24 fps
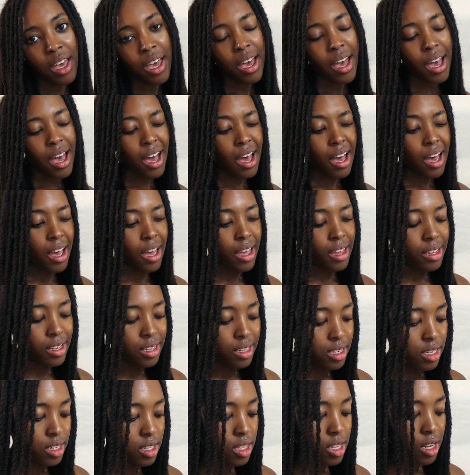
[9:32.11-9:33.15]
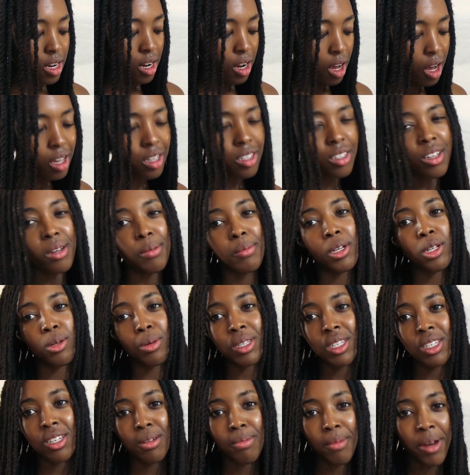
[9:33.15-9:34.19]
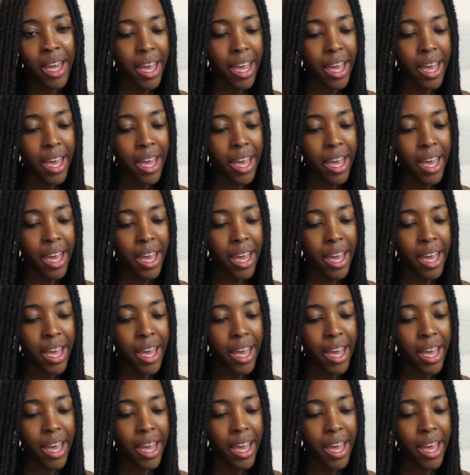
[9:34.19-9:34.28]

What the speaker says: And the last time I twisted my